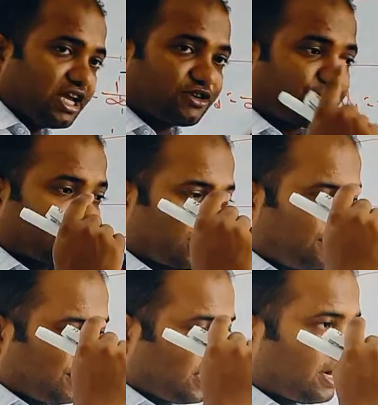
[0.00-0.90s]
spectacle
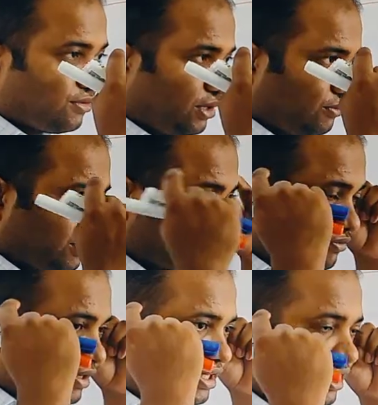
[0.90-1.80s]
plane. I told you once you
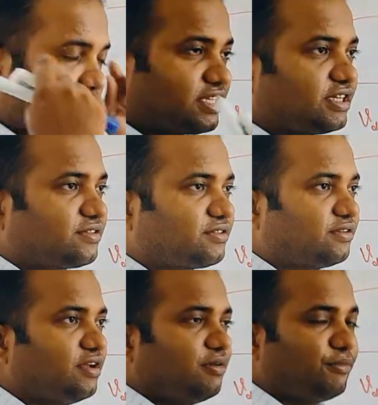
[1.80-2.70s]
wear the glass, it's
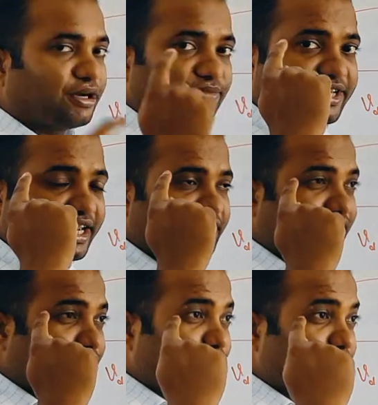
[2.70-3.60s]
become challenging
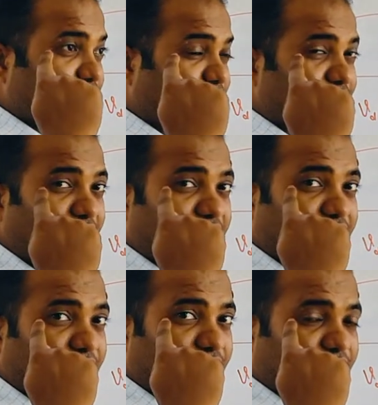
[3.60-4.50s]
to measure from the
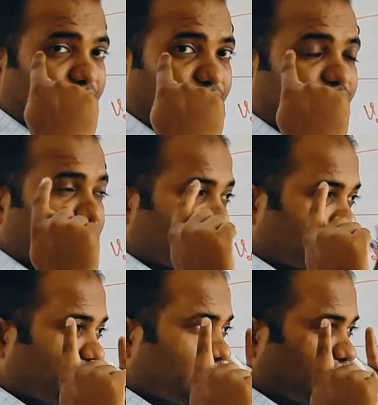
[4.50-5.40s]
lateral bone. So
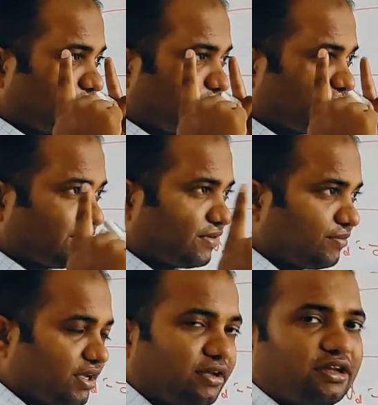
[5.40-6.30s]
you are measuring from
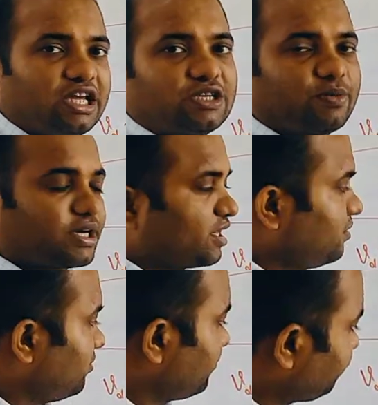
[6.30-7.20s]
the spectacle
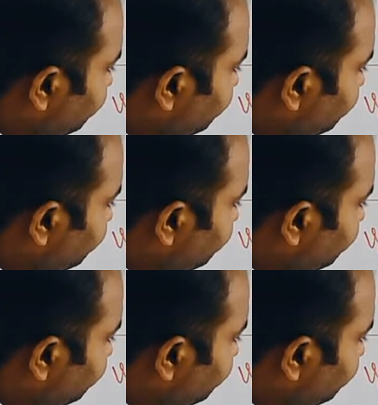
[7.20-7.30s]
bone.